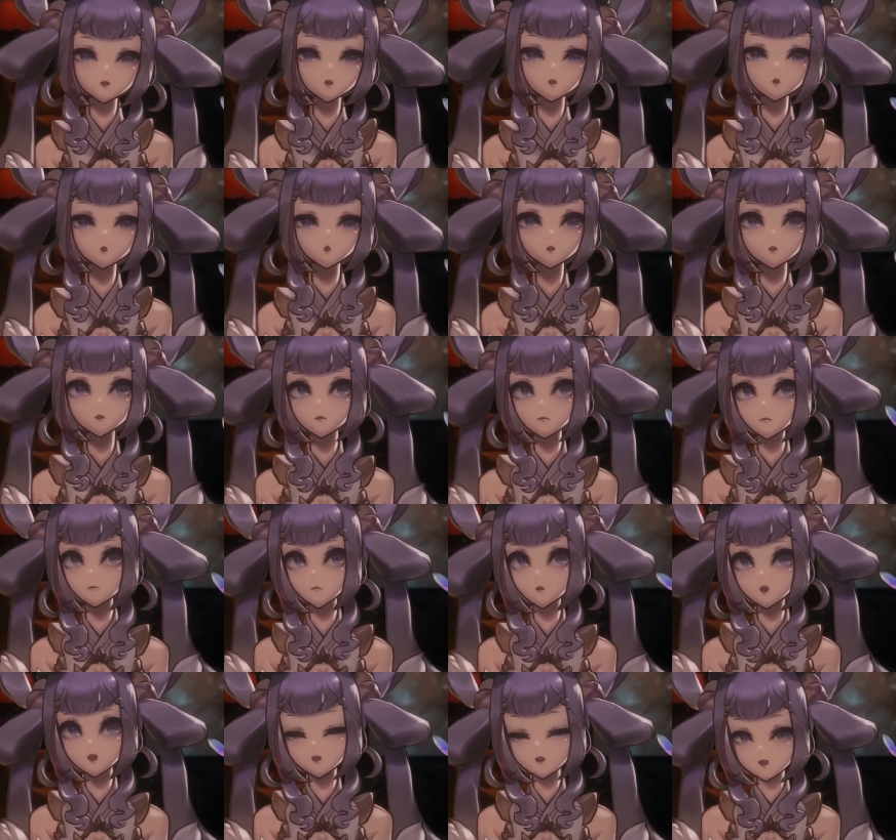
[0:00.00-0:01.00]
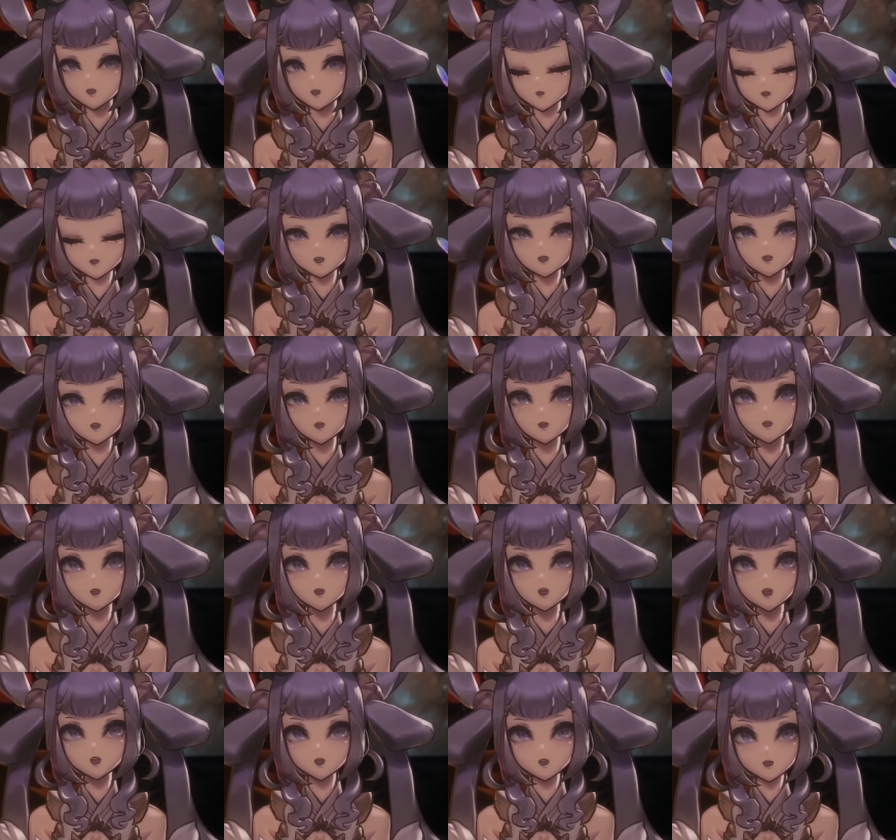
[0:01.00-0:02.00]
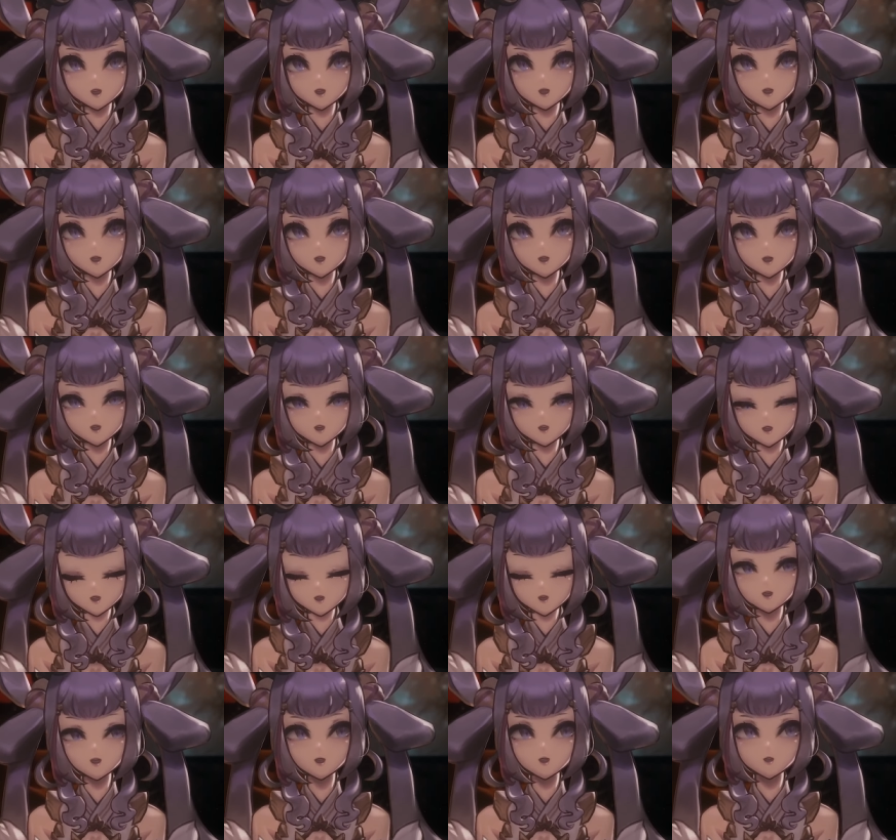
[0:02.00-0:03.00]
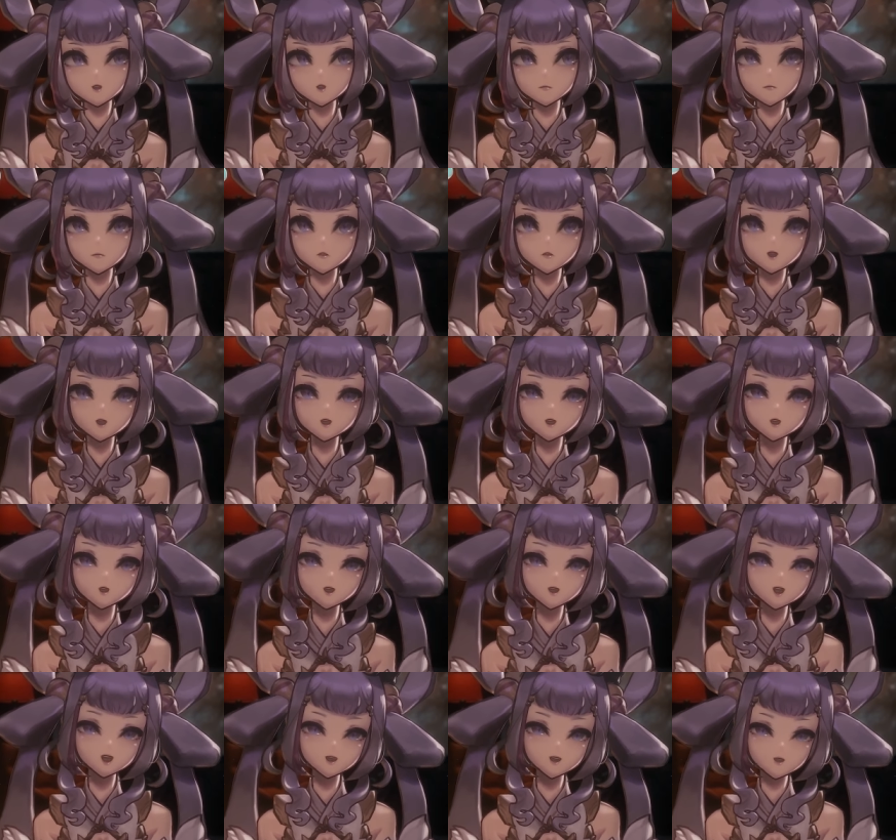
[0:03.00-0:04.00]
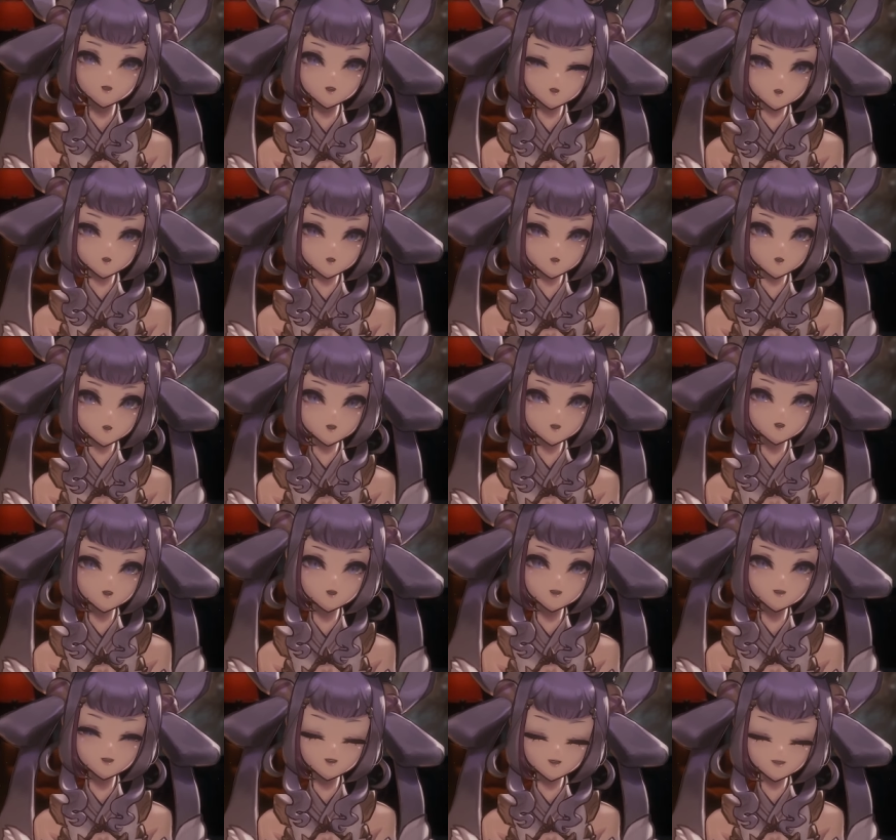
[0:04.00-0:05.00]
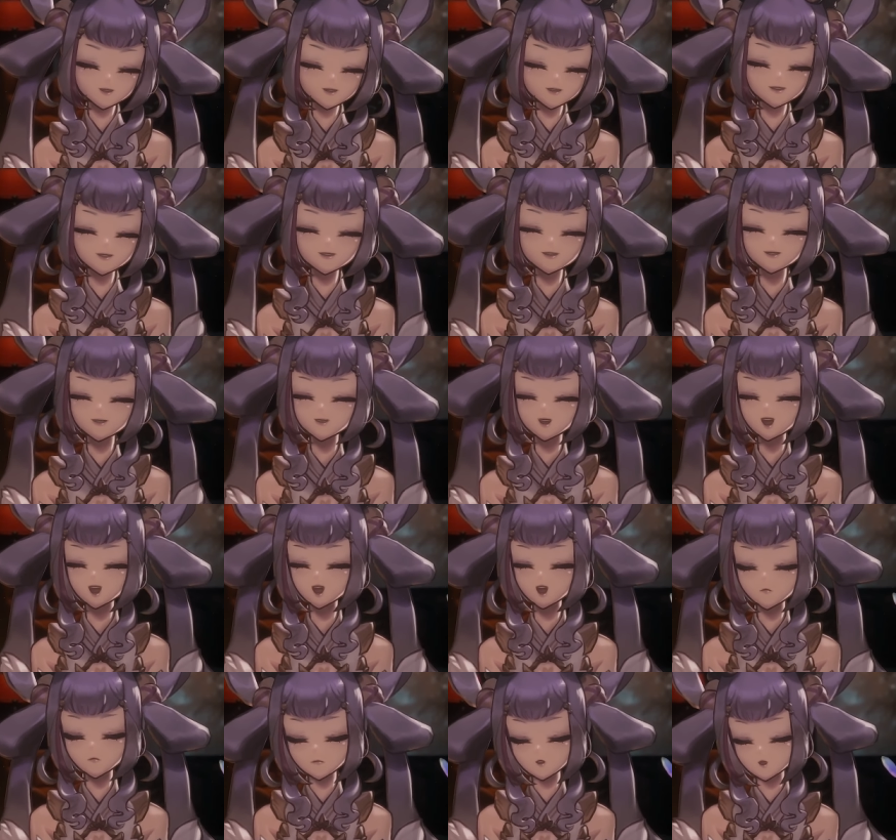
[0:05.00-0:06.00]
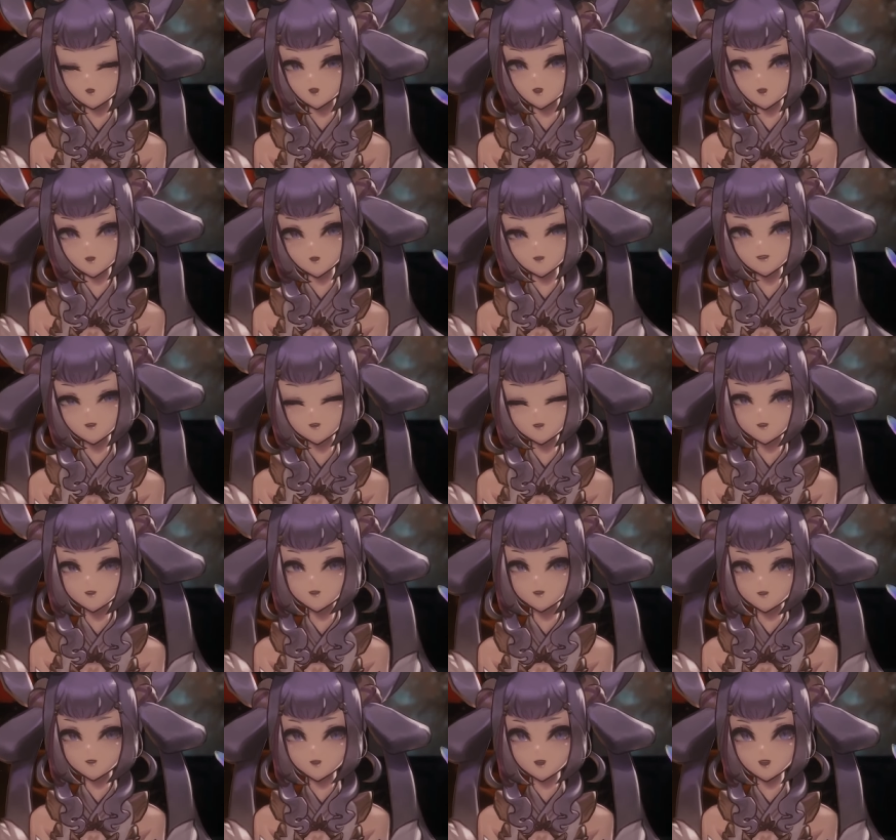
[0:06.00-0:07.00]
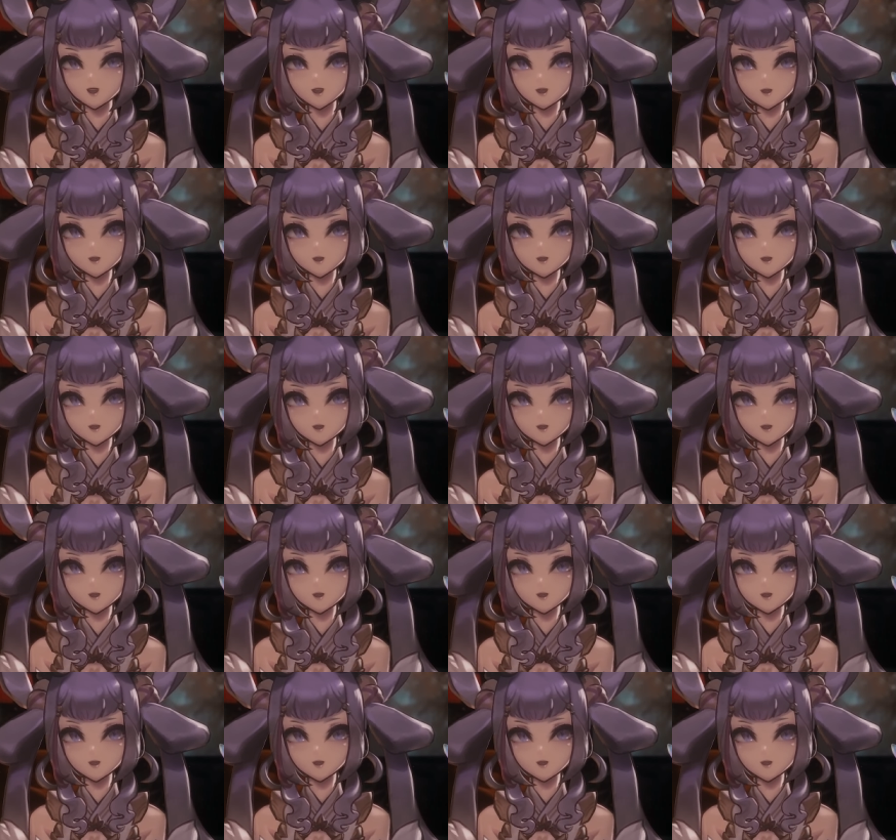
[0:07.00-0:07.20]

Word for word: Do positive exercises that bring gratitude, light, and happiness into your life.